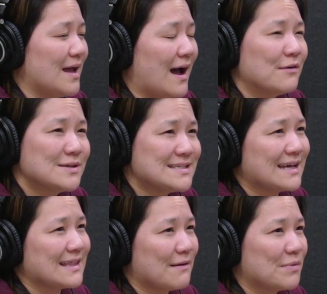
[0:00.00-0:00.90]
I would
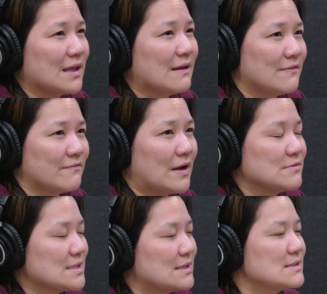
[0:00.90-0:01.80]
take that plea even if I
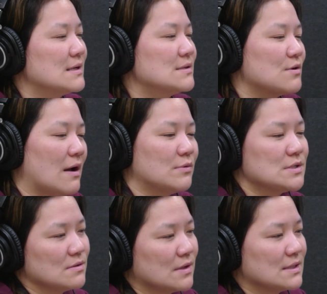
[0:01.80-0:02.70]
was innocent, or I would
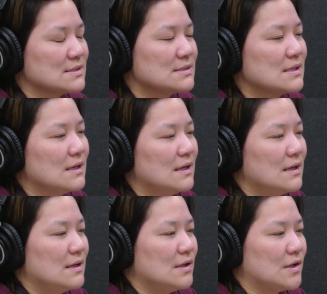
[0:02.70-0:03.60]
do this,
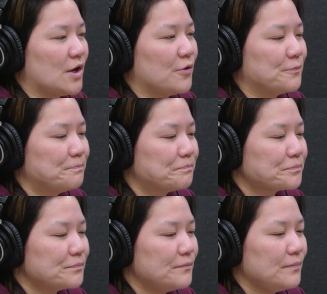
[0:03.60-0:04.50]
you know,
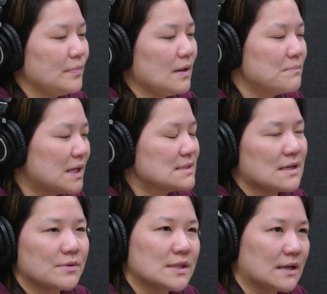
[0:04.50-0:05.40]
because
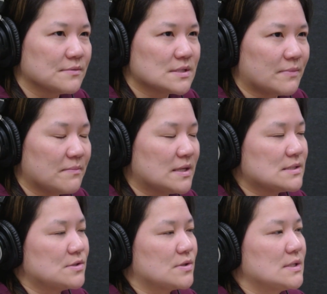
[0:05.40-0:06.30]
I would think it was in my best
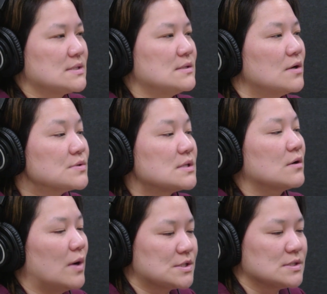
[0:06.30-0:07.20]
interest. Those are the
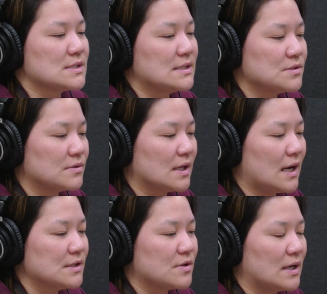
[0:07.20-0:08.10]
questions I do think
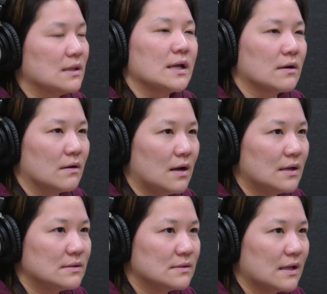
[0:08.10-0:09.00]
I try to linger
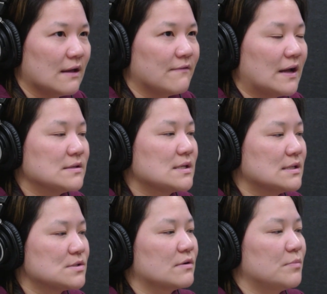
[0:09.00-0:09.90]
on. If I
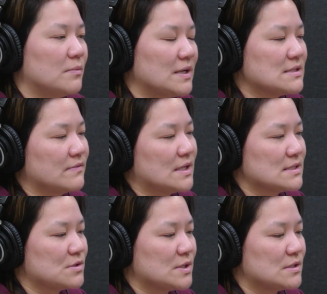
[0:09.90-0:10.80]
can sort of put myself in that
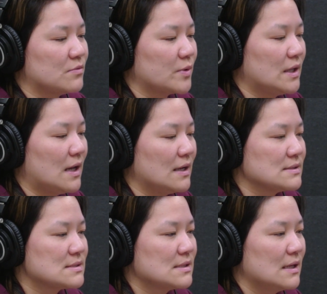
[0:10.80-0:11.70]
situation and
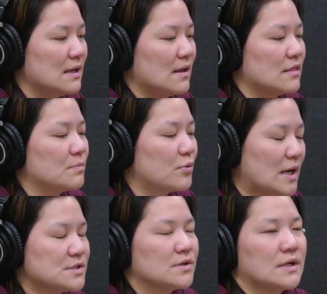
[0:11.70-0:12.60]
realize the
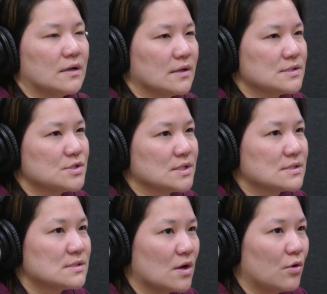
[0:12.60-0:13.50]
pressure here is
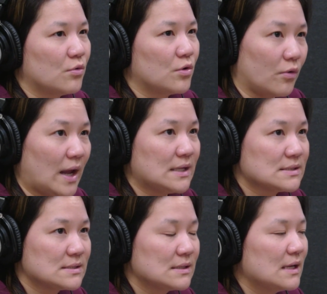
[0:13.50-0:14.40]
just so
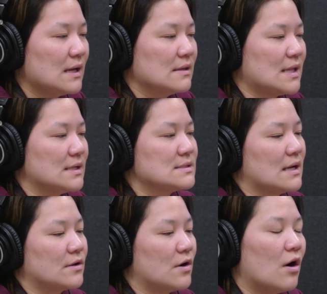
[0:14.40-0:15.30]
great that it's
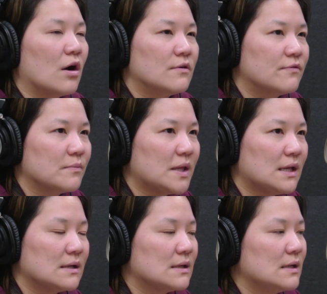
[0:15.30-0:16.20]
either hard for
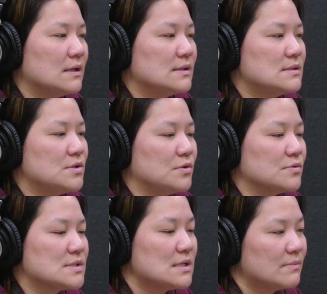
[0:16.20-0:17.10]
me
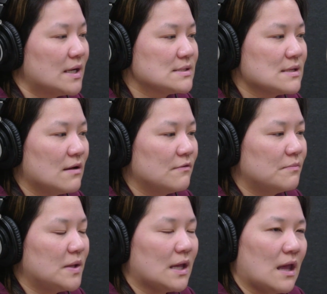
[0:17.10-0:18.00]
to see myself
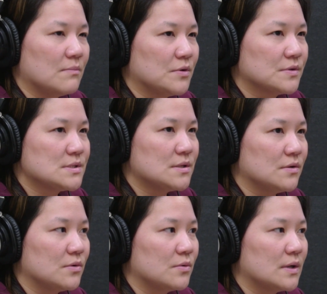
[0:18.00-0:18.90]
being able
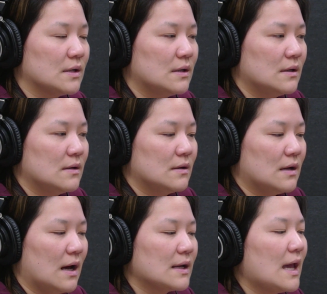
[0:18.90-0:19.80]
to,
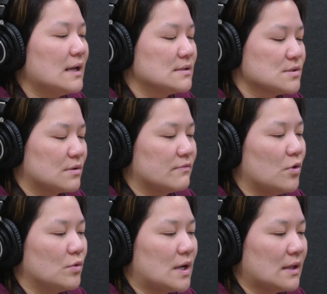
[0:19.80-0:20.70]
again, sort of
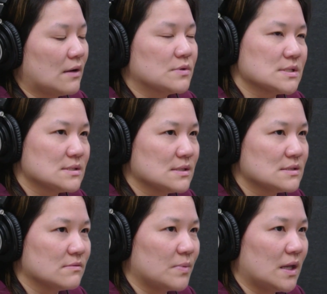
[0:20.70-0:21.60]
hold on to that
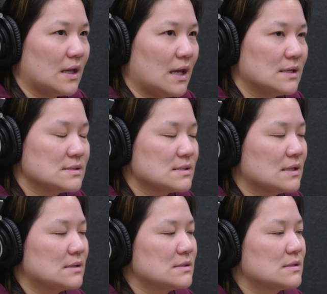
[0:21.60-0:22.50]
resistance of being
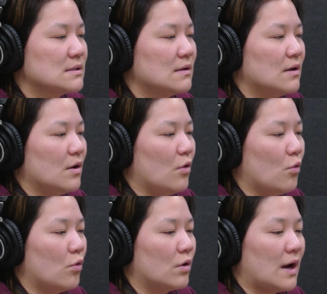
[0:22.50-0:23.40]
innocent,
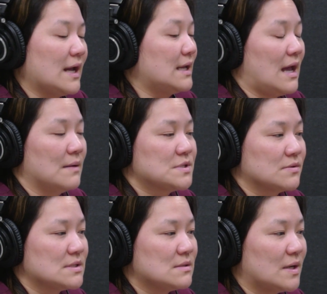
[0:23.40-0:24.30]
or I can
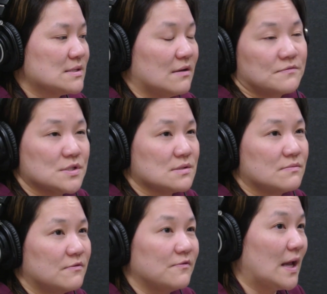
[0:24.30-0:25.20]
absolutely see myself just
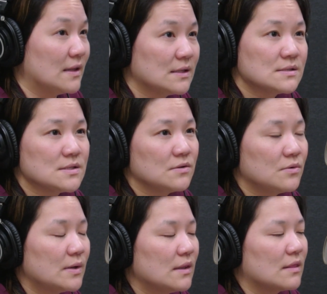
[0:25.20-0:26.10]
failing
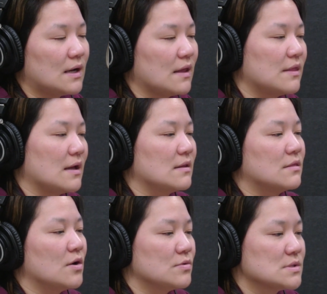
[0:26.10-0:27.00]
to, then I think
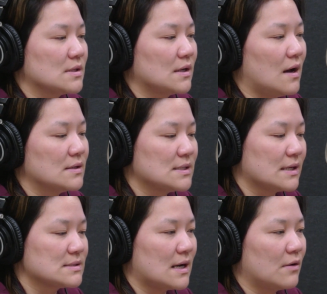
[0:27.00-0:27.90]
those are the
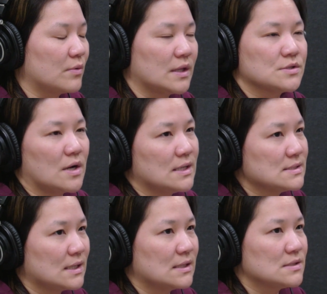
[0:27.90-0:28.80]
contexts that I really try and
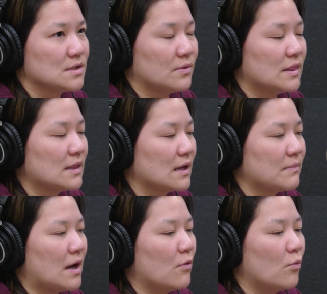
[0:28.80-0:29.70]
dig into and think
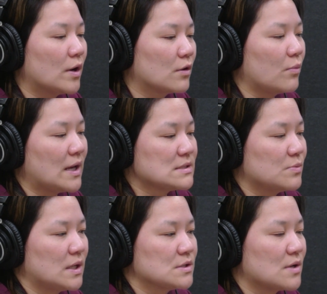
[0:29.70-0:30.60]
about what are ways
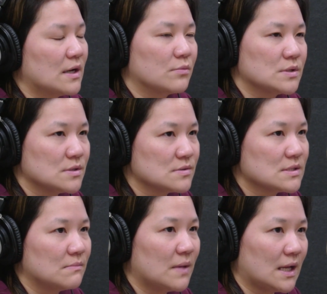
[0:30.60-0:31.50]
we can try to
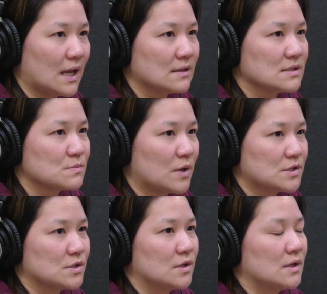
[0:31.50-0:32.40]
reduce and mitigate this
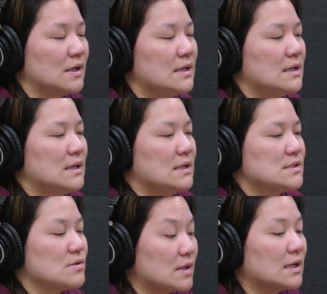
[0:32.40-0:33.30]
pressure
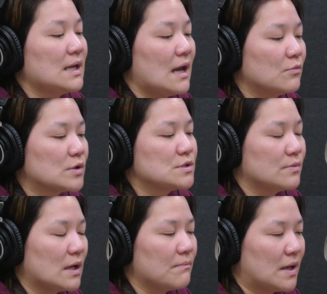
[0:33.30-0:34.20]
so that, again, we're
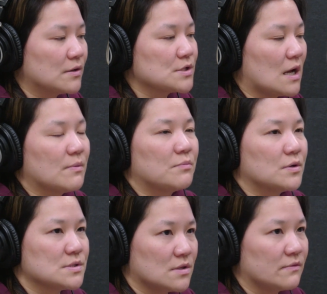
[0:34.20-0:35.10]
doing a better job of
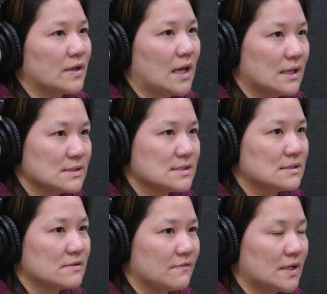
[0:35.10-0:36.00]
preserving
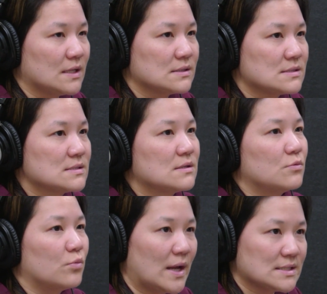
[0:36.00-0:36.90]
innocent defendants'
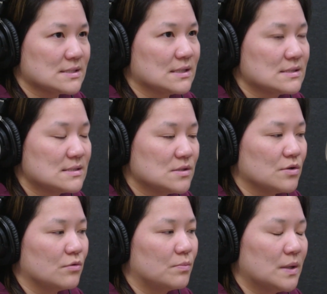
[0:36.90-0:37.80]
reticence
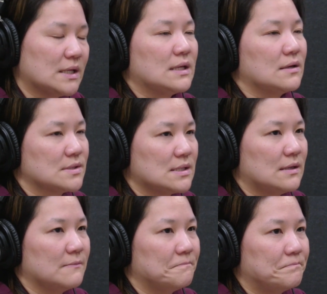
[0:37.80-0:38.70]
to plead guilty.